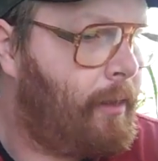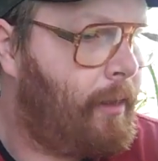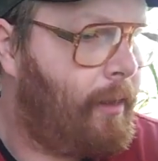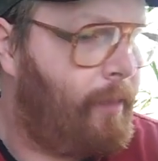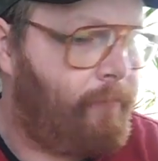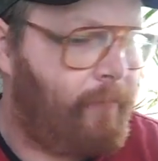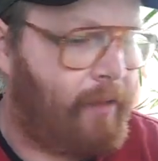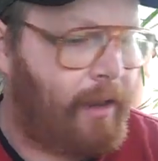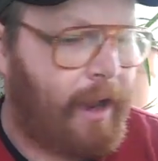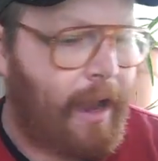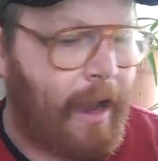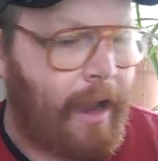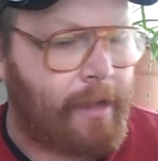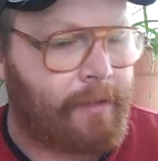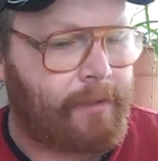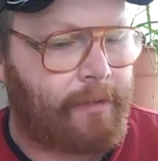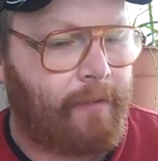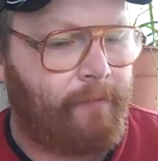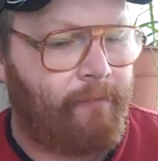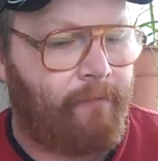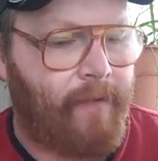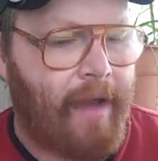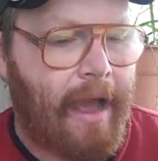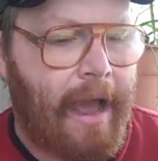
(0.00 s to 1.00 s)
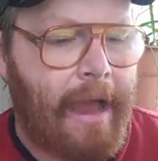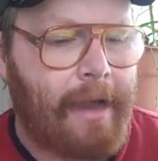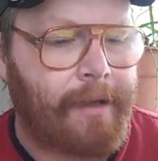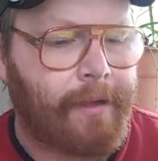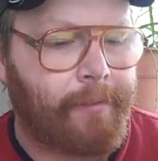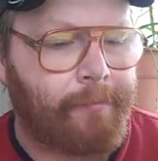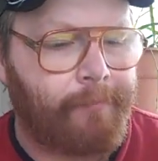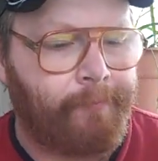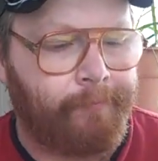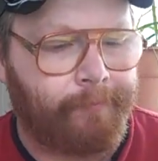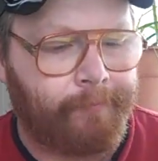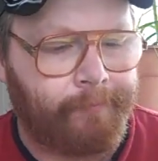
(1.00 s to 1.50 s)
if you guys can find
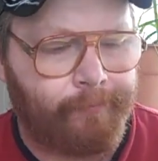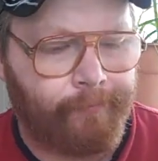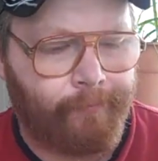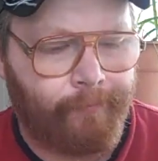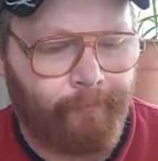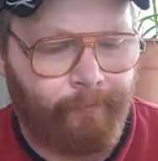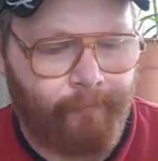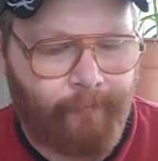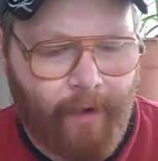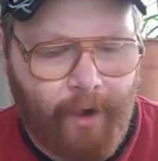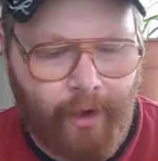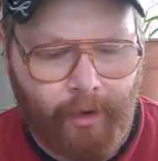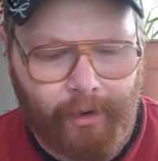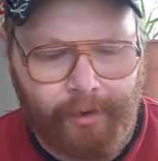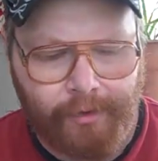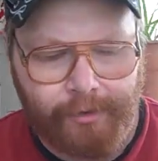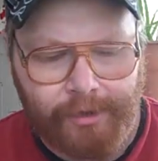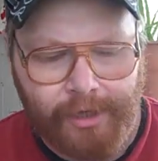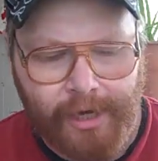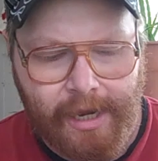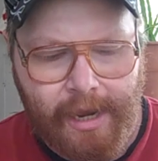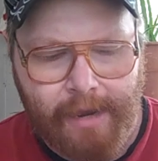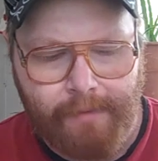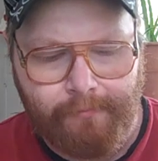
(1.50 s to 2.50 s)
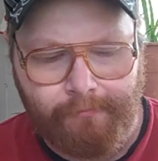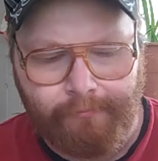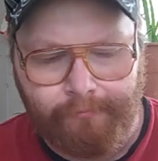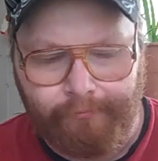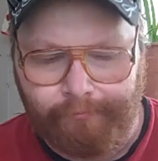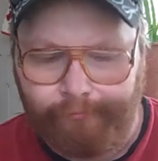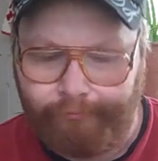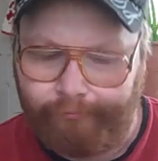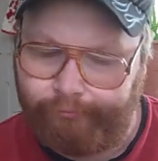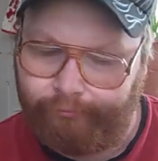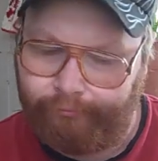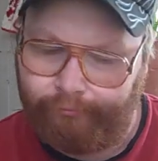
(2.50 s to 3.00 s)
them fairly cheap,
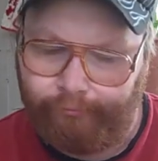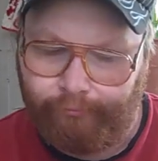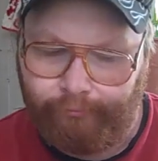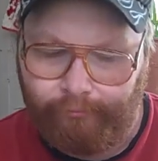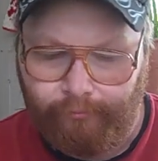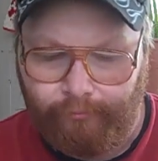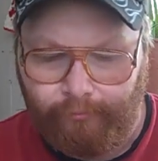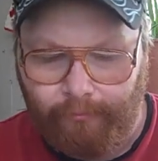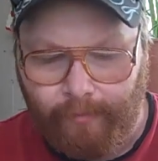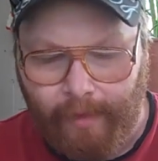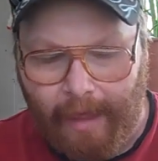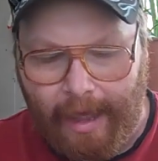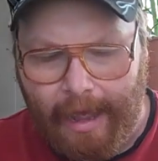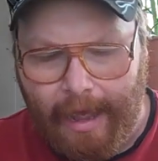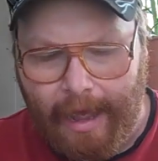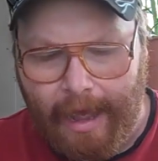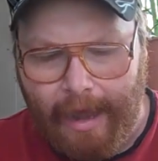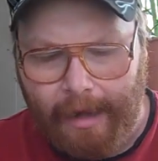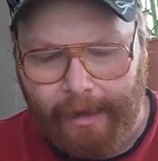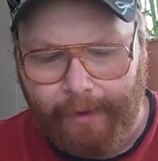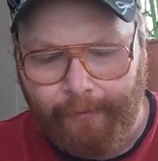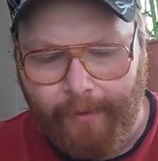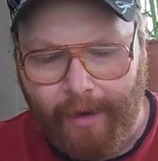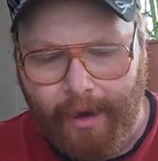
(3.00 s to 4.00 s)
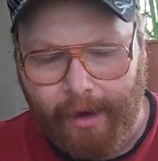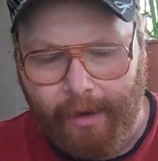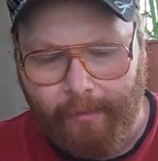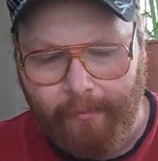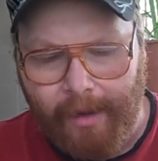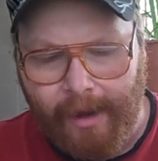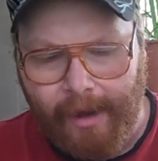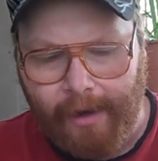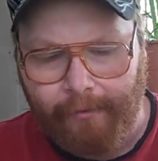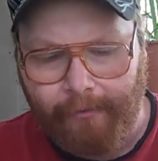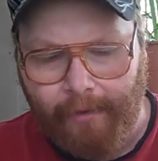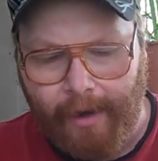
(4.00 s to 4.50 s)
I highly
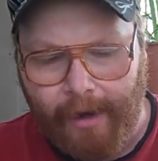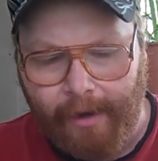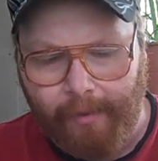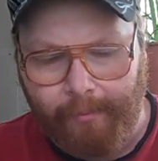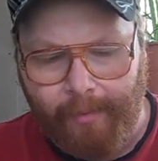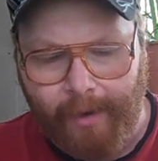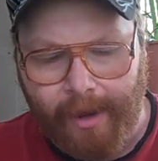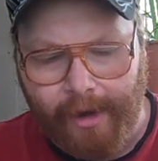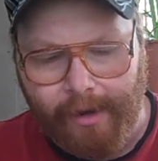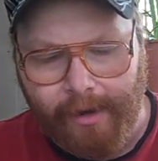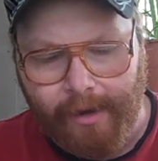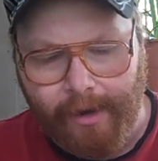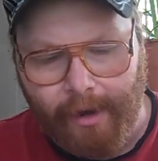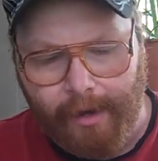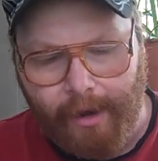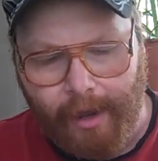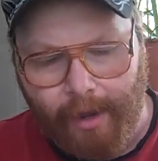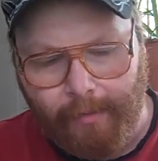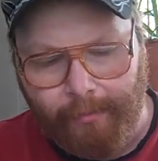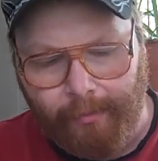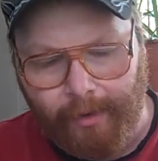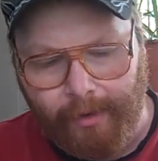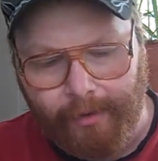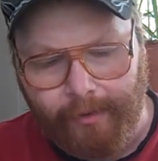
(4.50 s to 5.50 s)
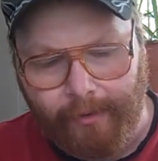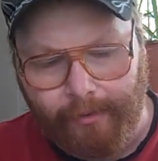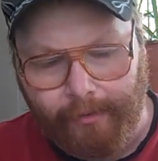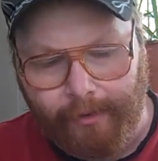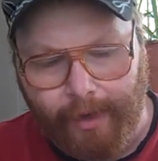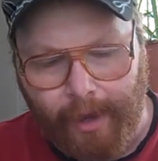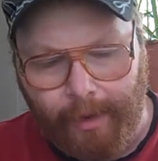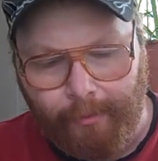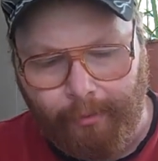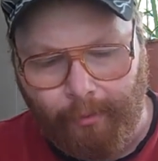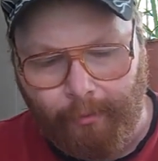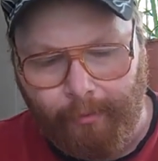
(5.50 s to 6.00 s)
recommend trying to pick you a couple of a
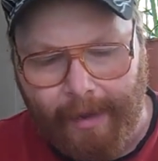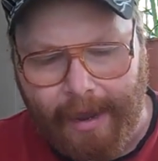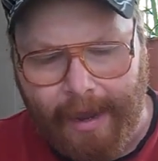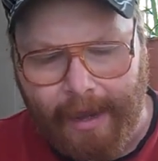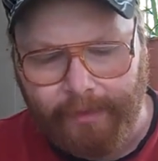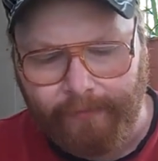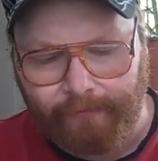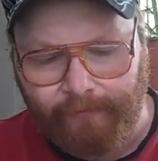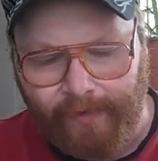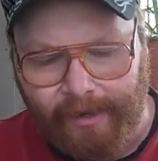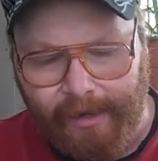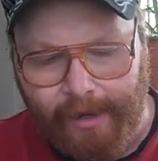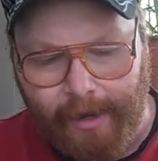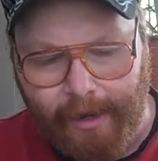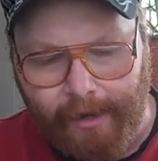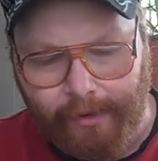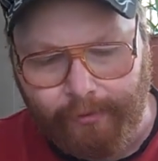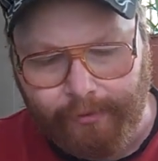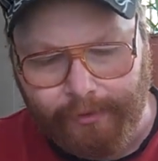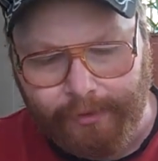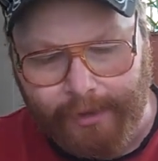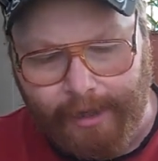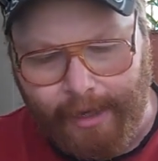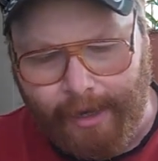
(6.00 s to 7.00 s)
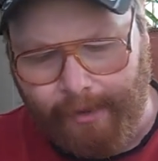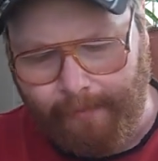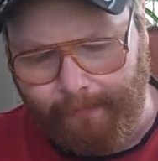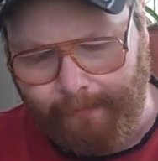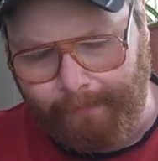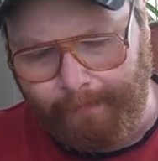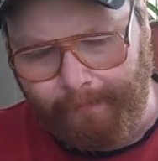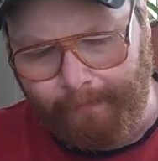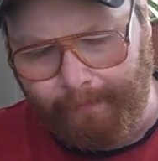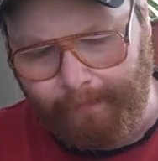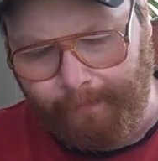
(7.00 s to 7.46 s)
couple mask vehicles up.